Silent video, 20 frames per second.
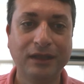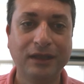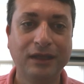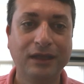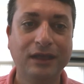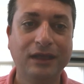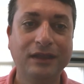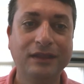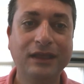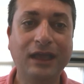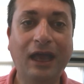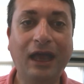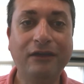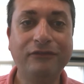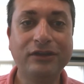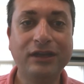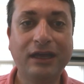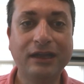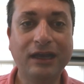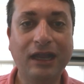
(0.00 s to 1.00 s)
The Avalon
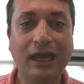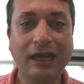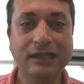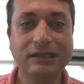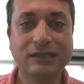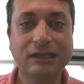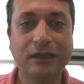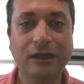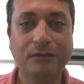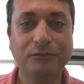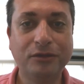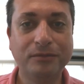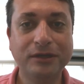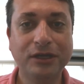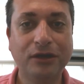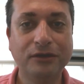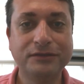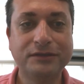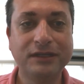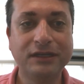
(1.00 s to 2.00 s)
Lions Club will be
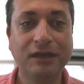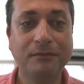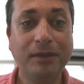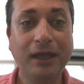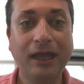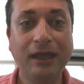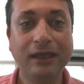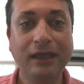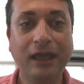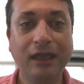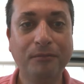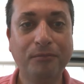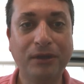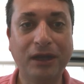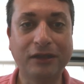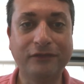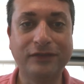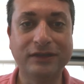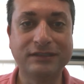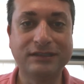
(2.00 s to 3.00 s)
hosting a pancake
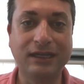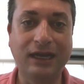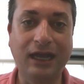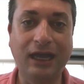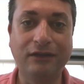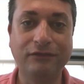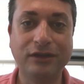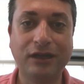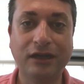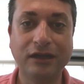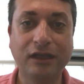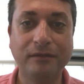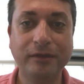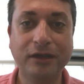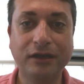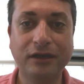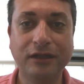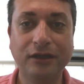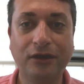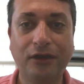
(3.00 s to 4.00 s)
breakfast at Avalon Community
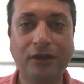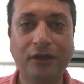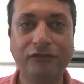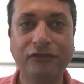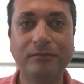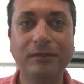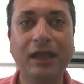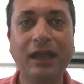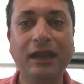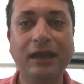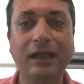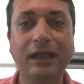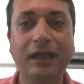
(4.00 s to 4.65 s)
Hall from 8 a.m.